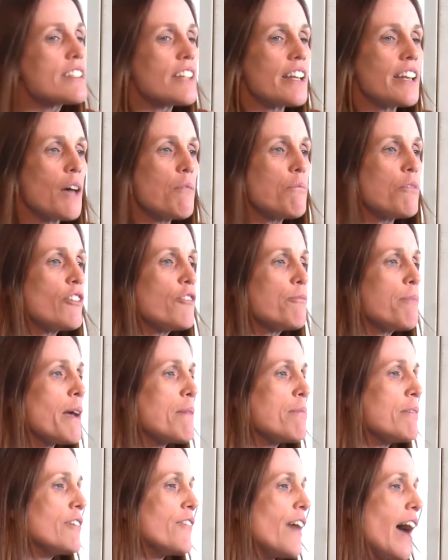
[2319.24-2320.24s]
number of
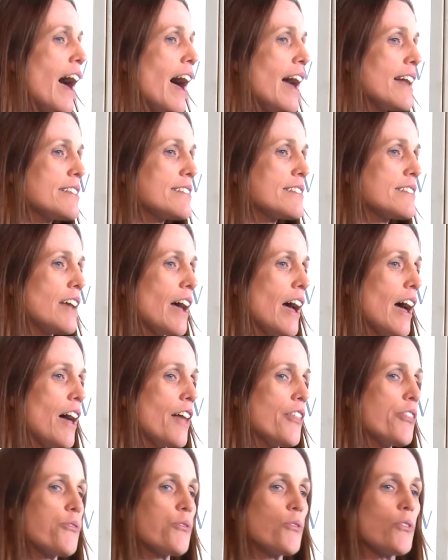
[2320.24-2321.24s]
people have asked
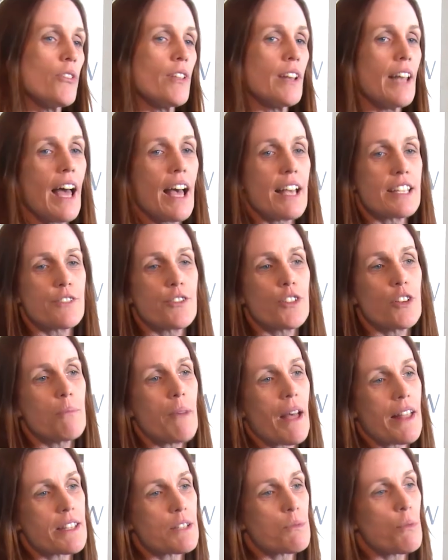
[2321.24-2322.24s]
through the last few
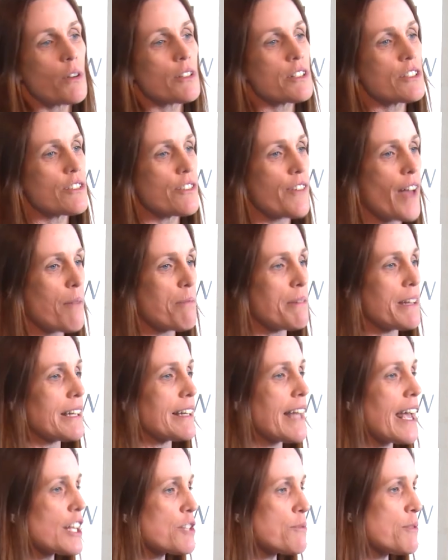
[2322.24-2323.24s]
months what's sort of happening
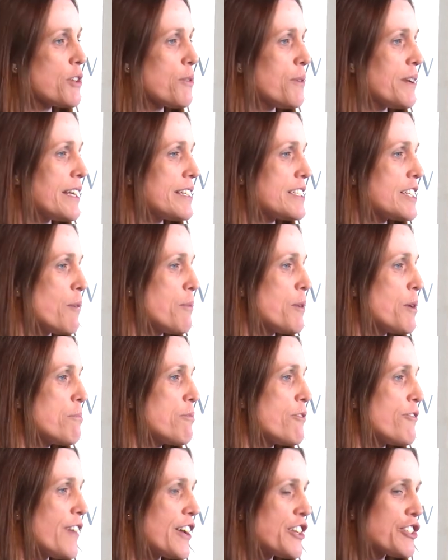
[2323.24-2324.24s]
next with UNSW
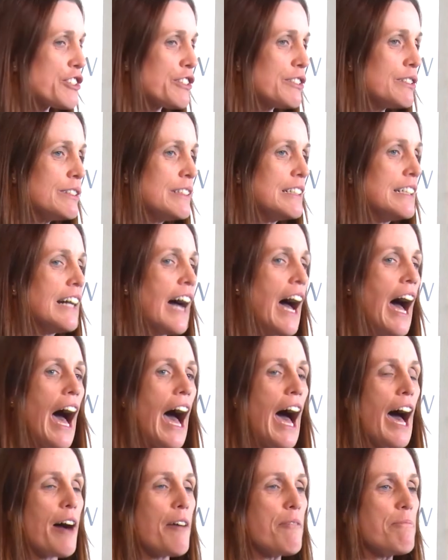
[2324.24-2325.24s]
Professional.
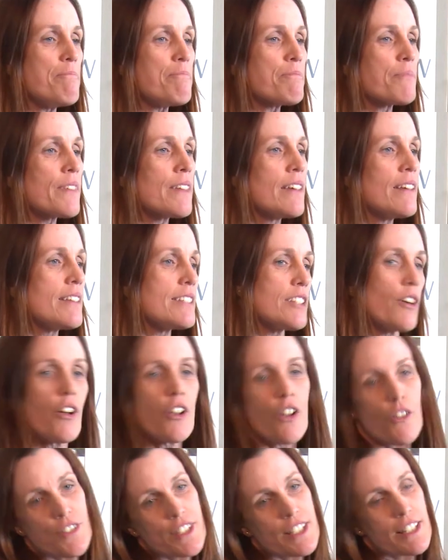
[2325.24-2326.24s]
And
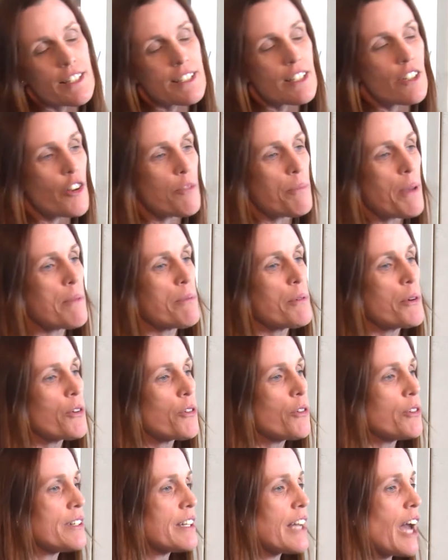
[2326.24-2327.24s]
obviously there's a lot of people who
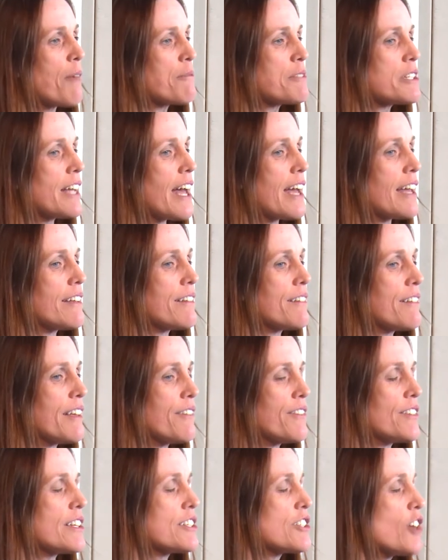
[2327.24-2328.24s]
couldn't come today
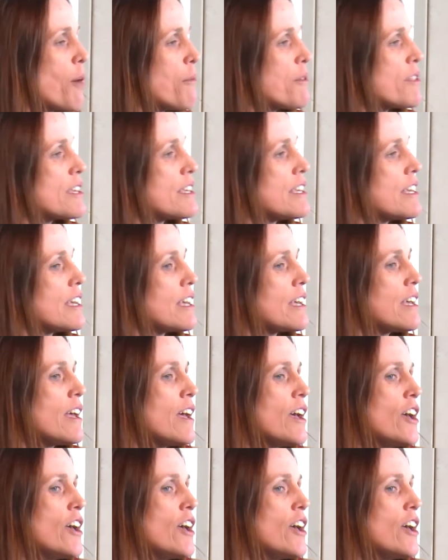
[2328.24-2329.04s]
given the time of the year.